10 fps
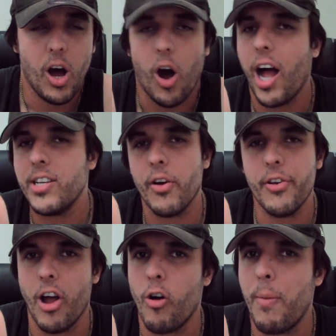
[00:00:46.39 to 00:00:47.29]
I don't
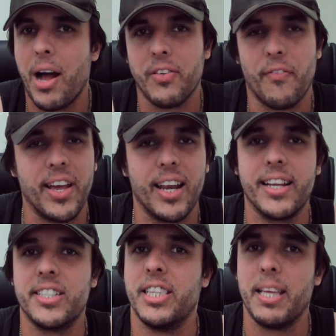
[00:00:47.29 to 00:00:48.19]
know about the
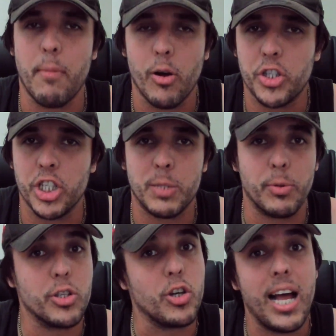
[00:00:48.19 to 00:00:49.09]
feelings and the emotions
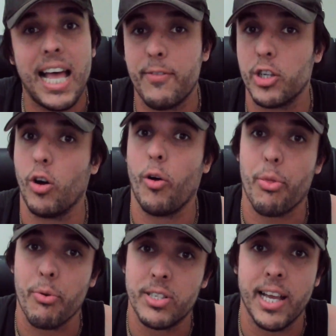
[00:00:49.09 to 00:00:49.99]
because I haven't gone
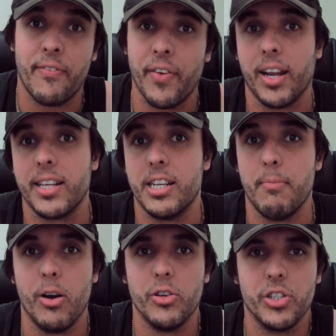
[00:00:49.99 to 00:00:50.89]
through said feelings and
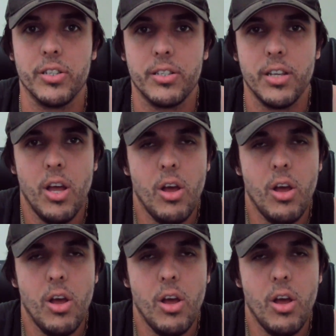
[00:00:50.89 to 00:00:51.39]
emotions.